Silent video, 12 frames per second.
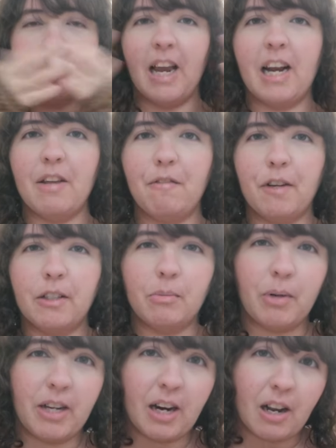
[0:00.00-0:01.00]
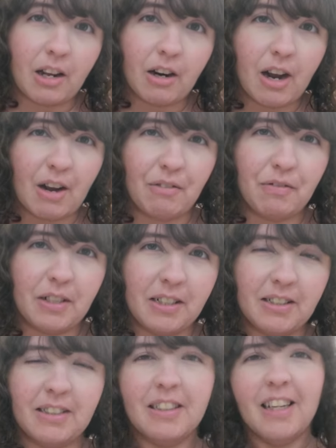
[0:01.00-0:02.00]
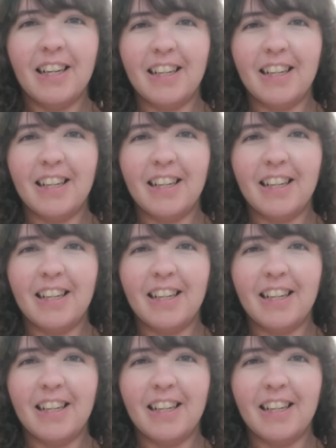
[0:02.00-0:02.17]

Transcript: And it fits with a lot of outfits.